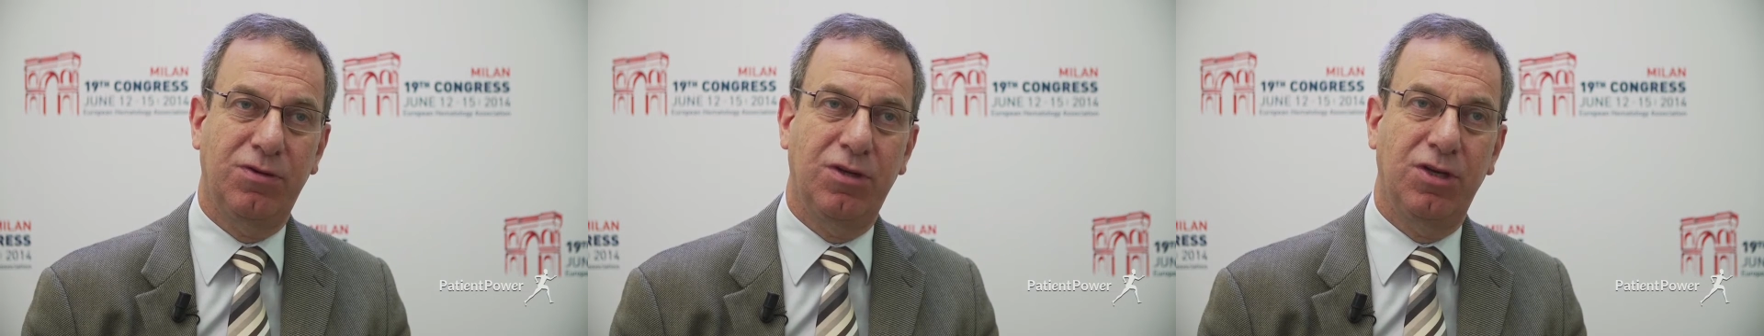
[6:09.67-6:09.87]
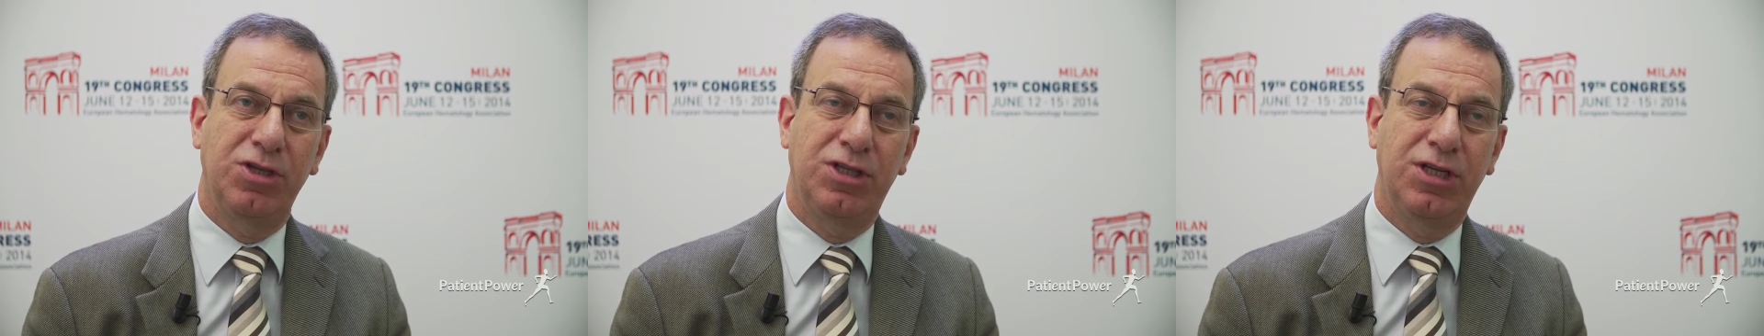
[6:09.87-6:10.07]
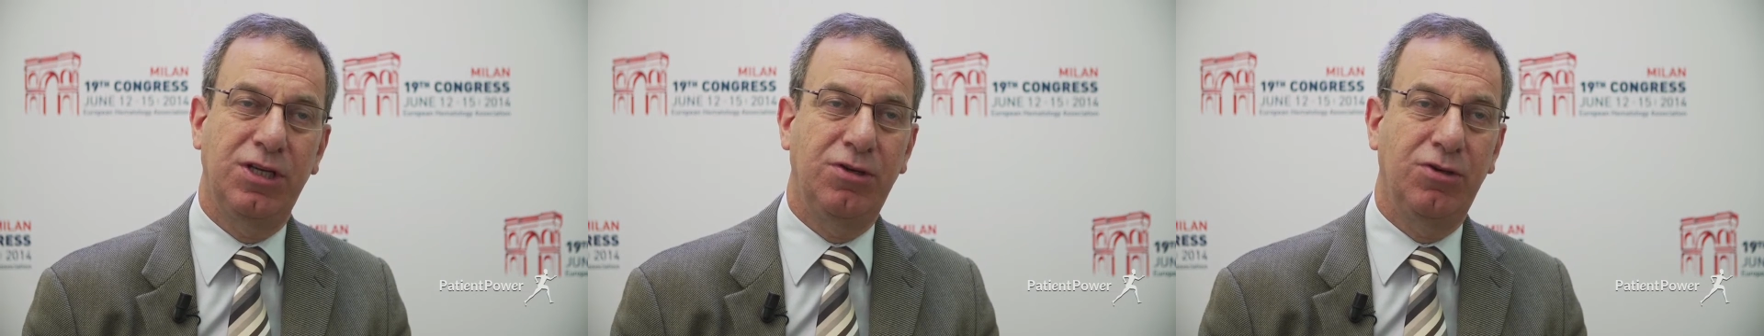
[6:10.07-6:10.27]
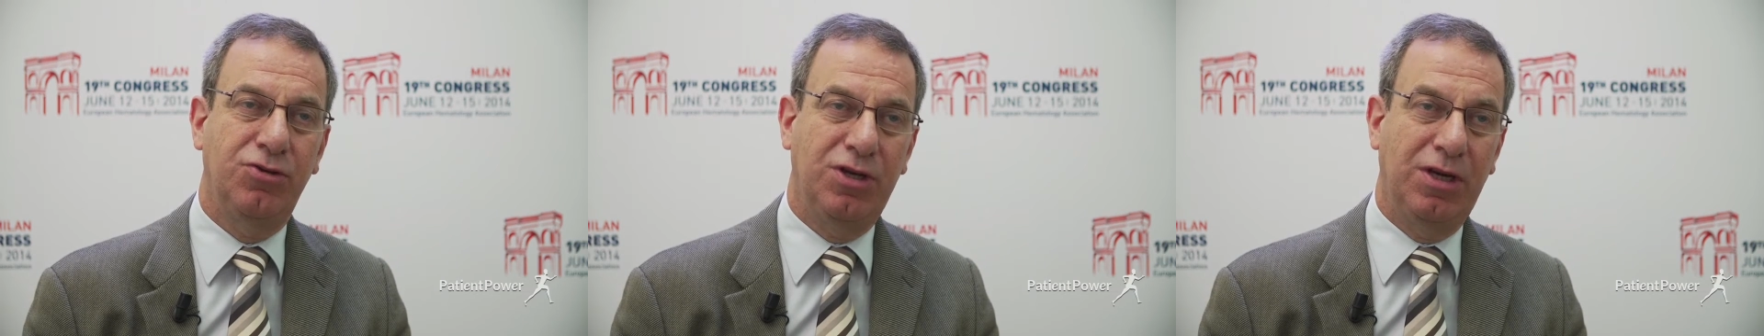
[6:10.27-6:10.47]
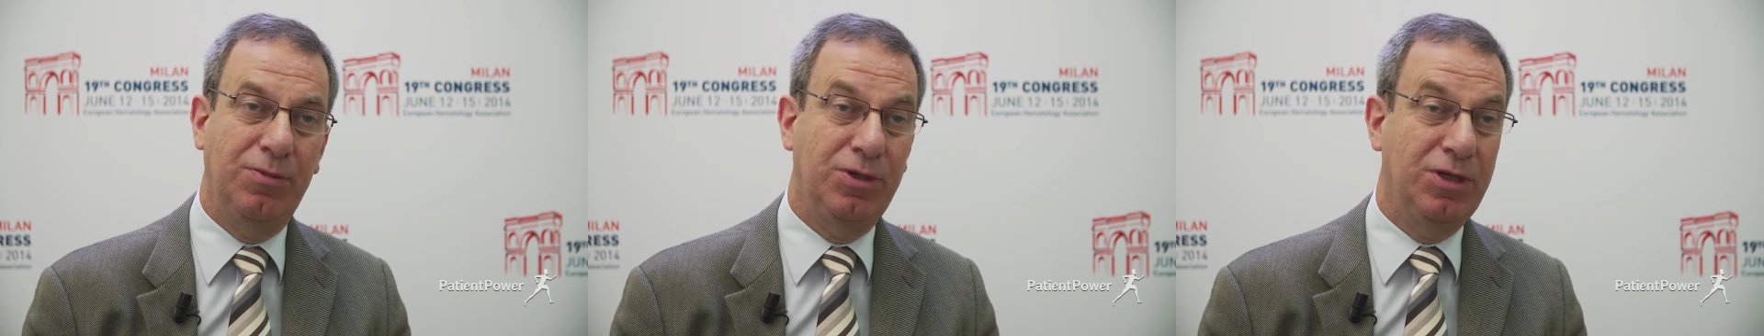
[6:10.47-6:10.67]
continued
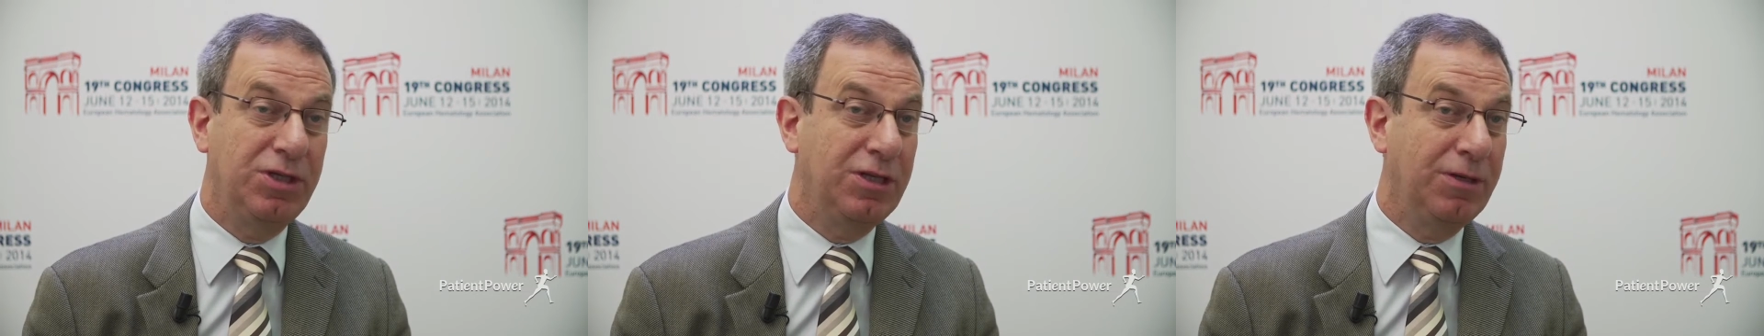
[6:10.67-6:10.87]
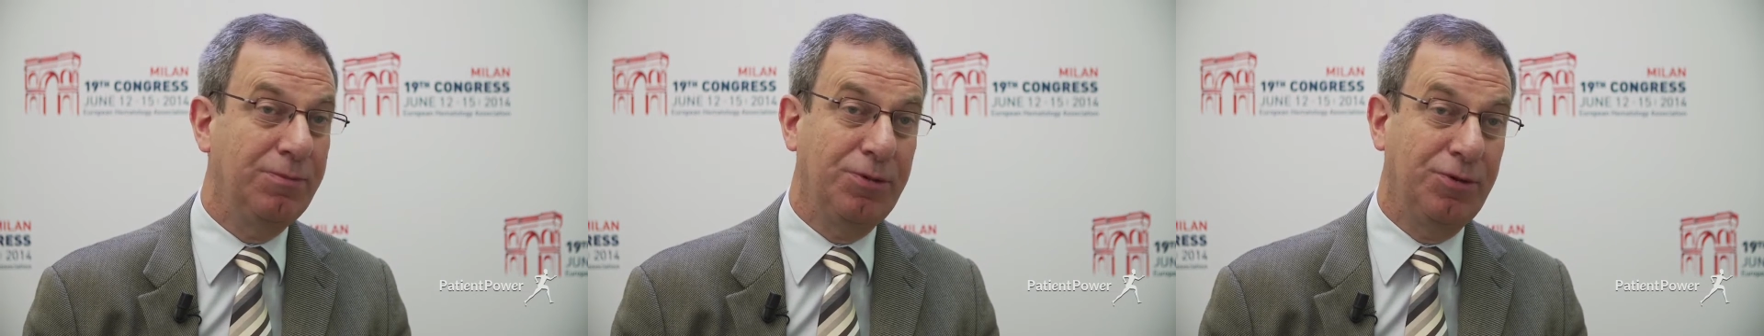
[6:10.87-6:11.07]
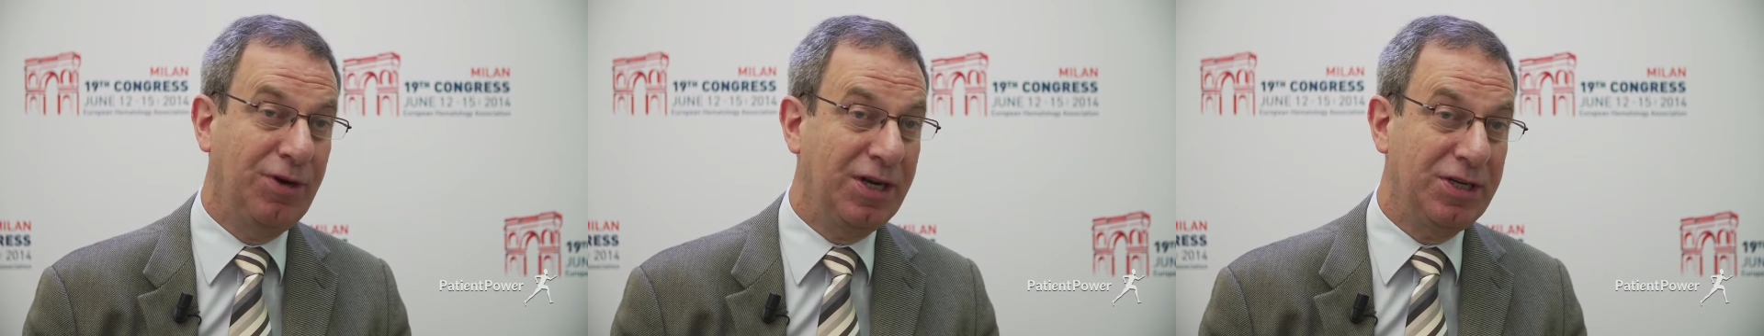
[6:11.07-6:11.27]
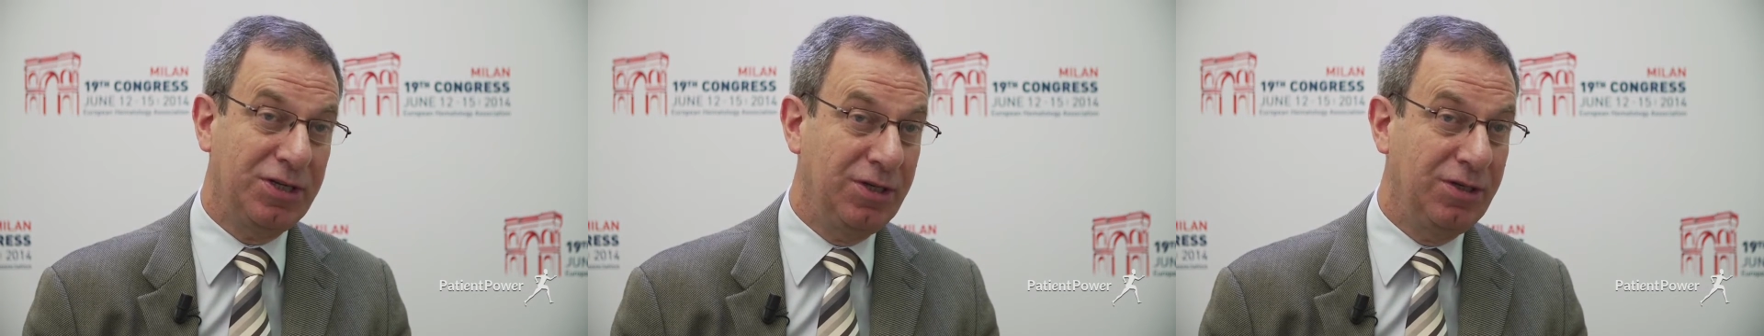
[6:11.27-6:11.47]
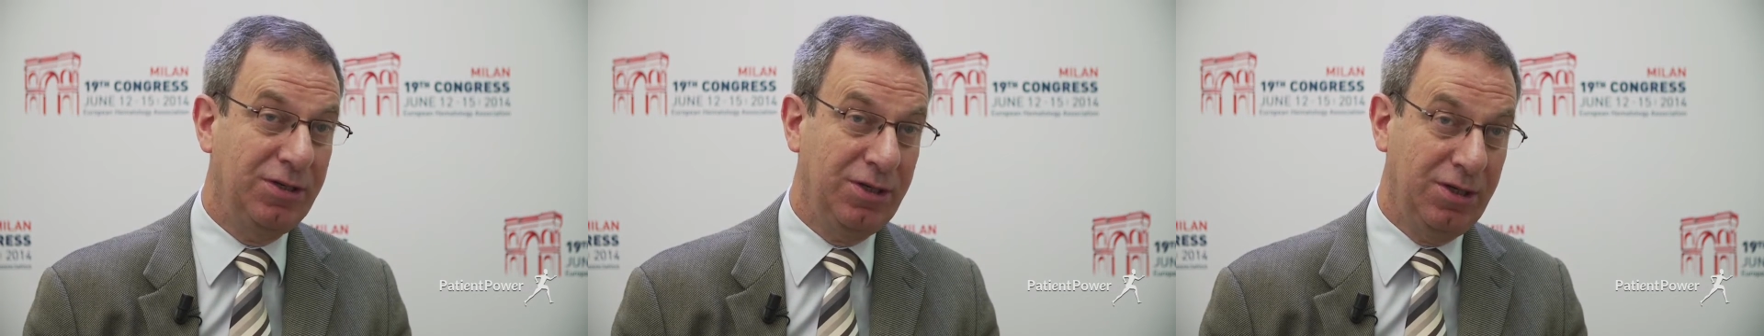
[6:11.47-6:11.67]
treatment until
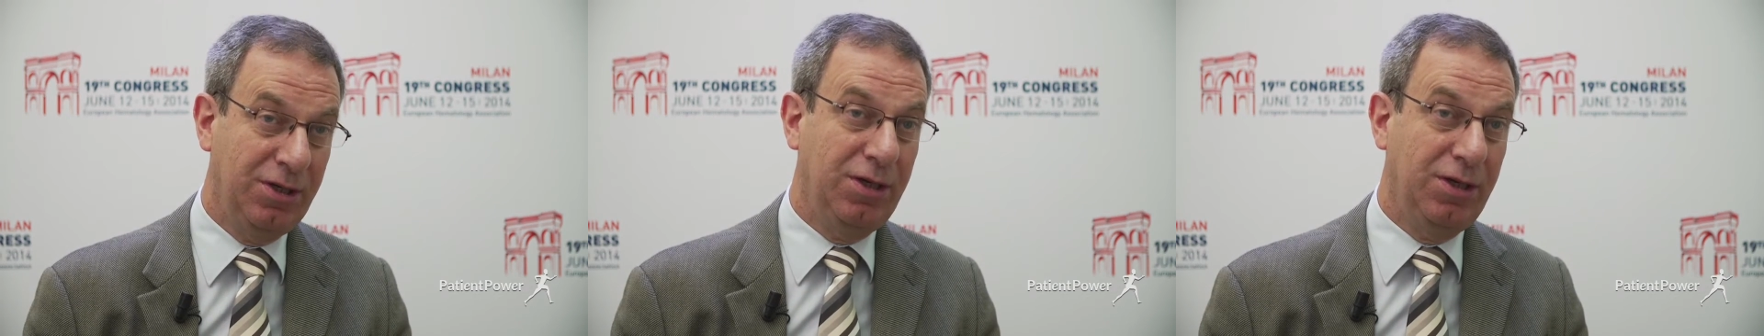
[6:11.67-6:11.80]
progression,